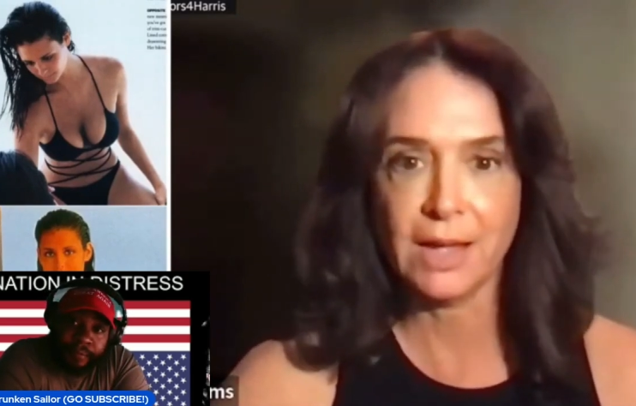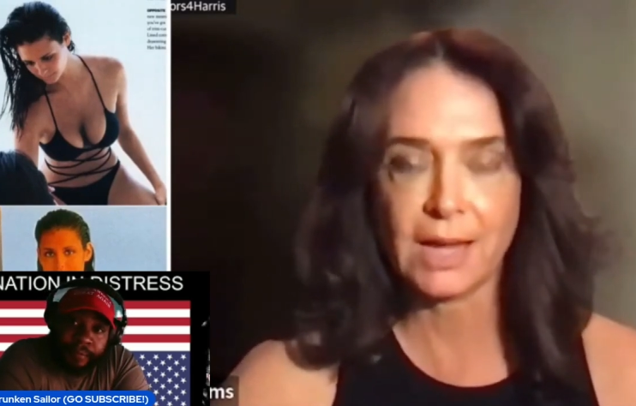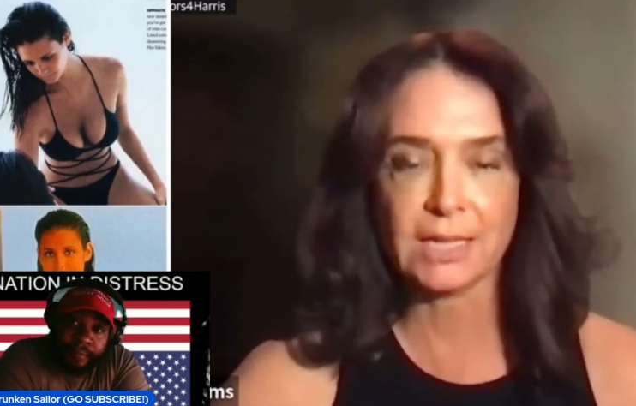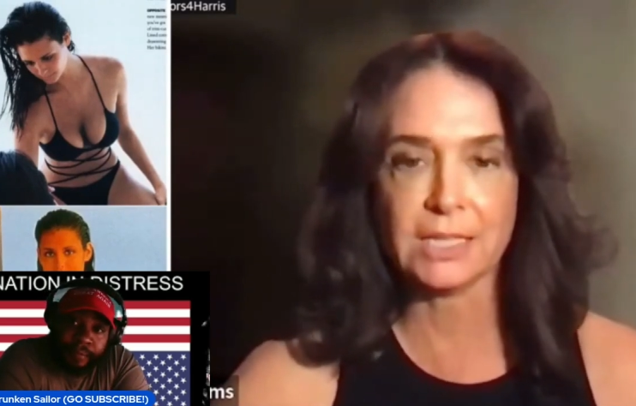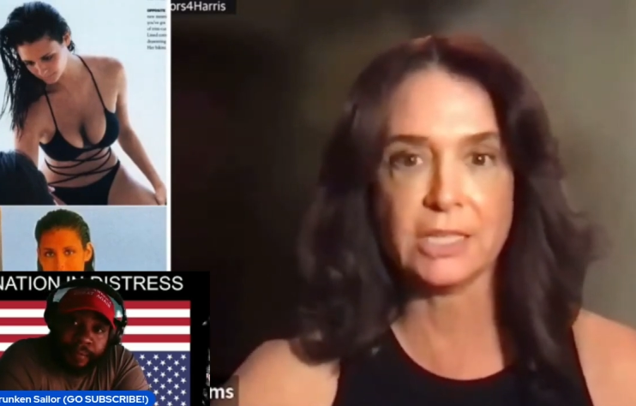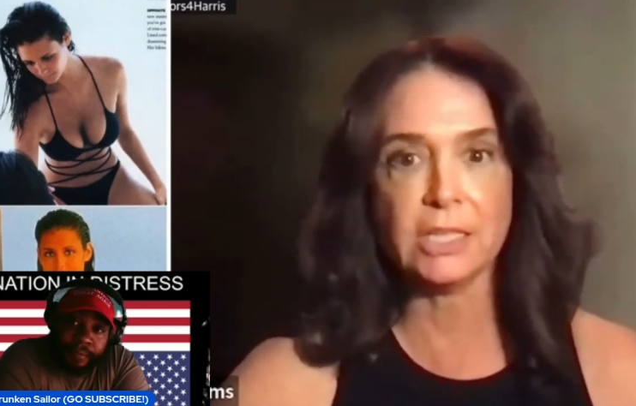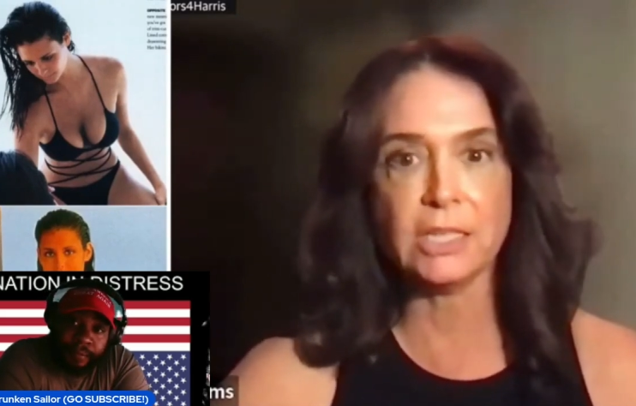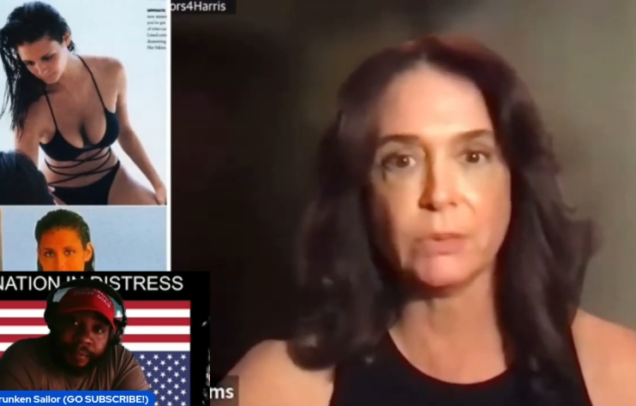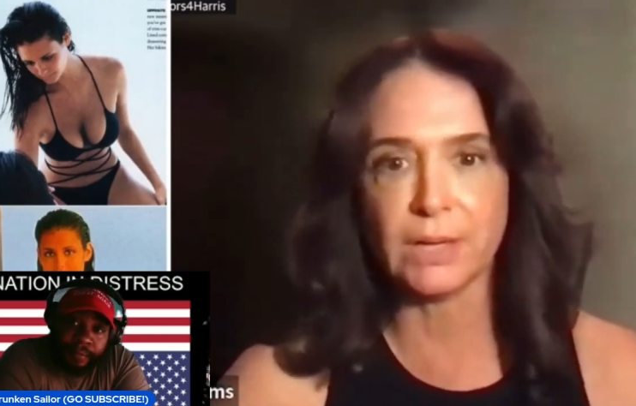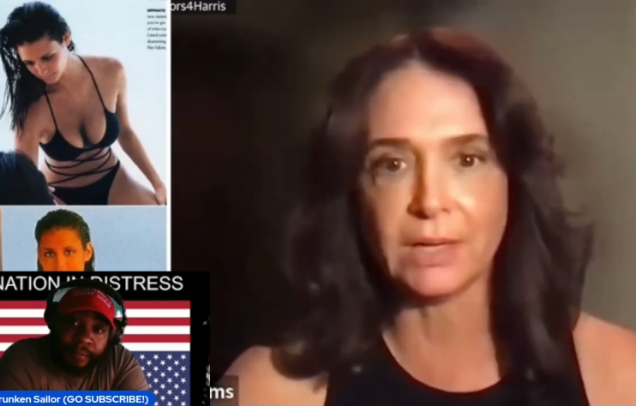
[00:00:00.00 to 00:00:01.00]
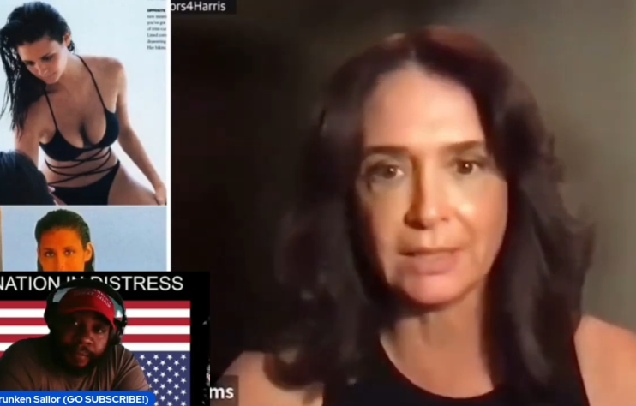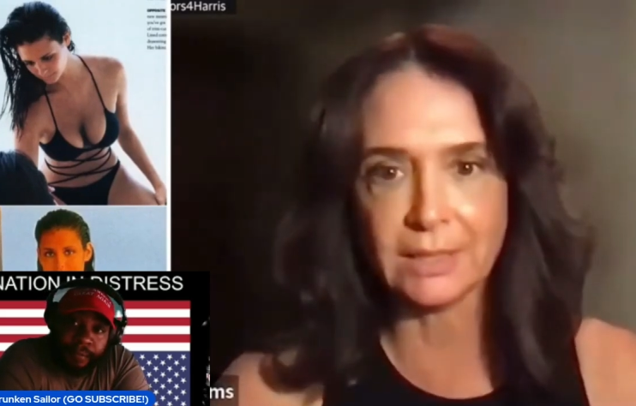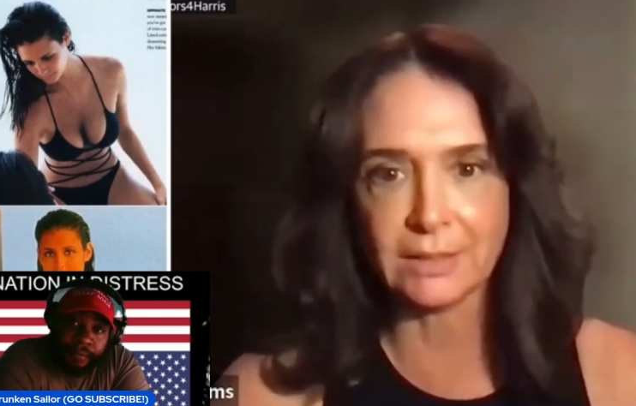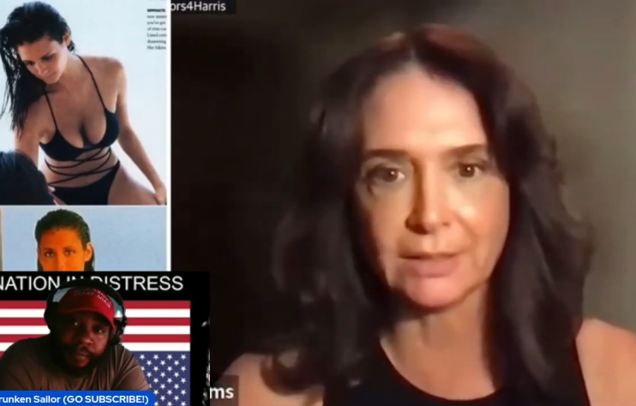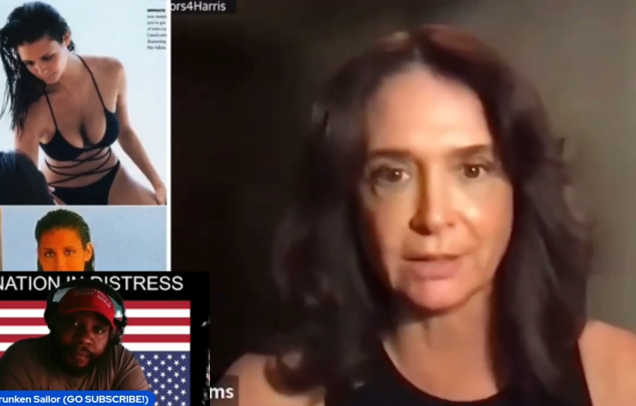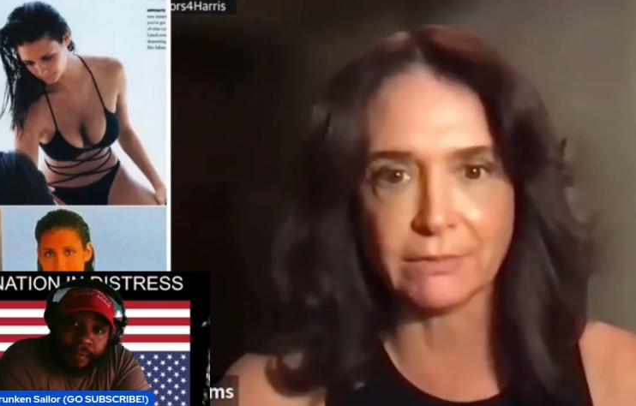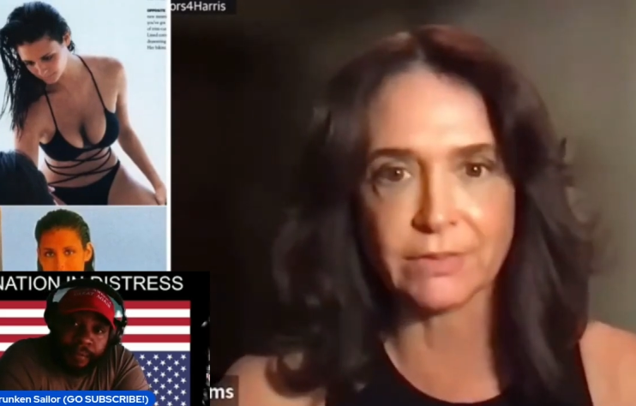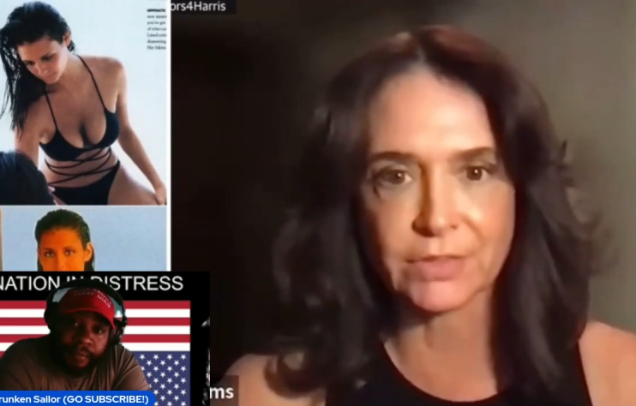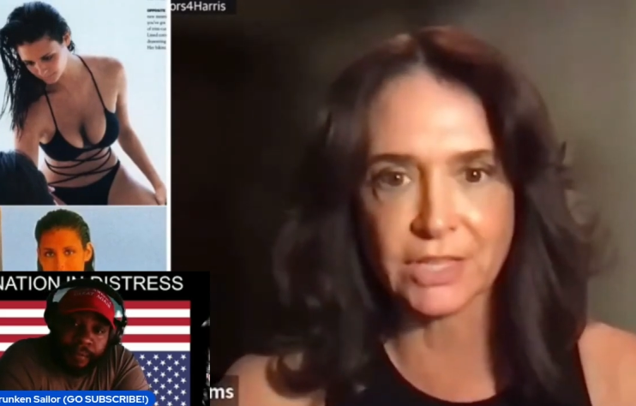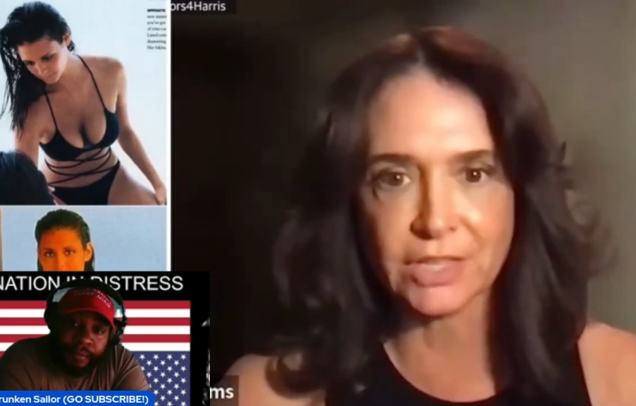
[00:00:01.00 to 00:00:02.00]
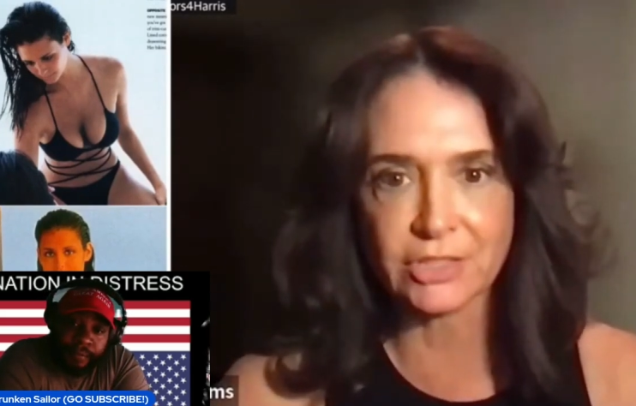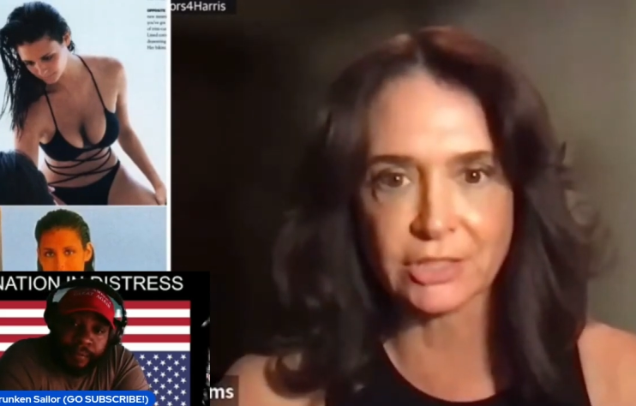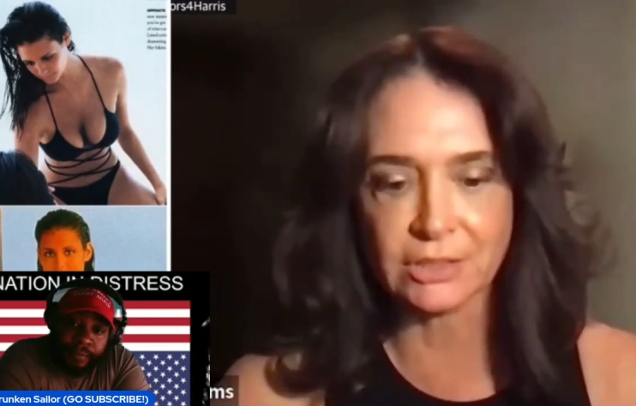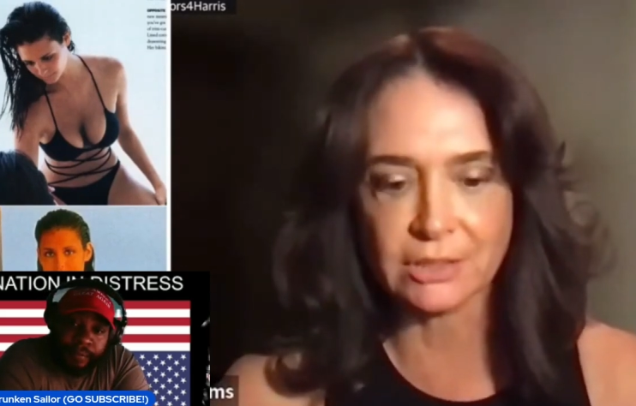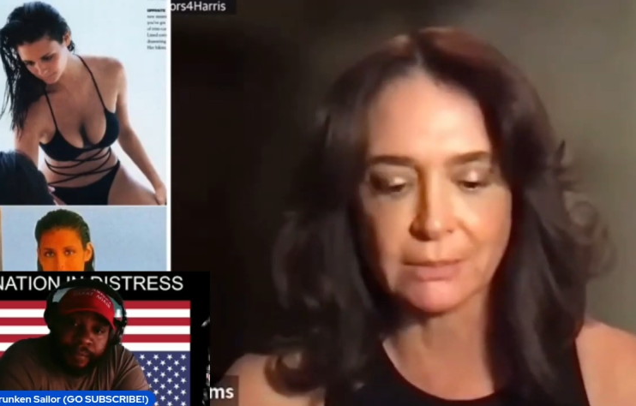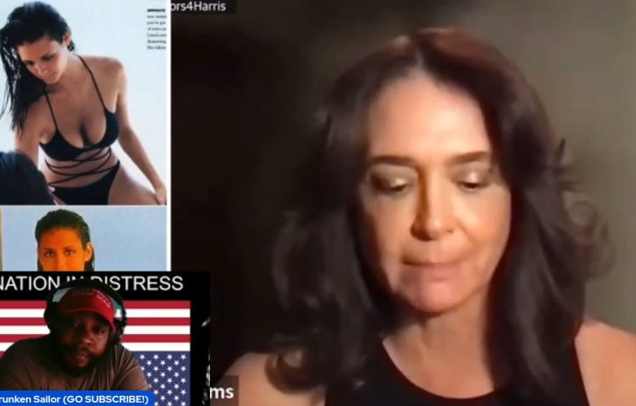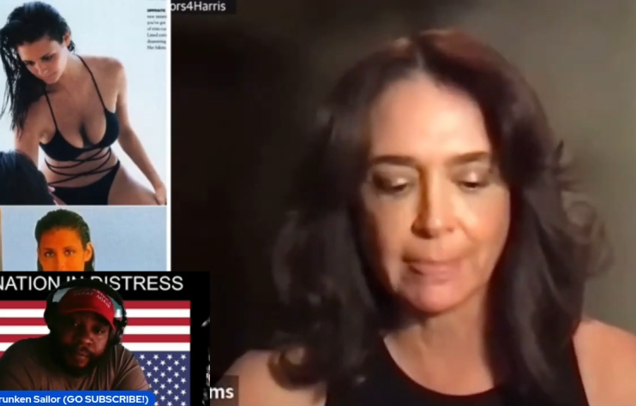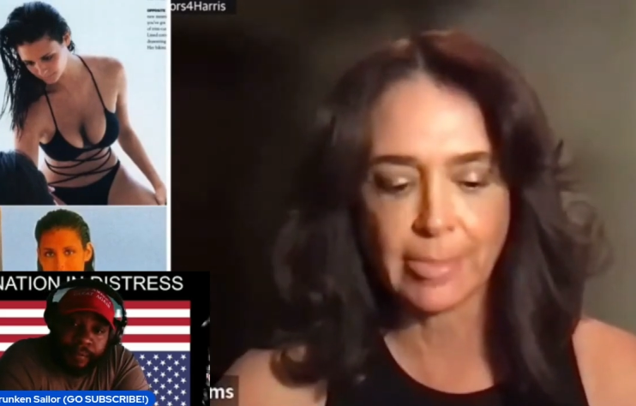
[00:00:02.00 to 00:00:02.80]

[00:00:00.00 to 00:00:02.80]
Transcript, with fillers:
Speaker 1: and continuing on in their conversation.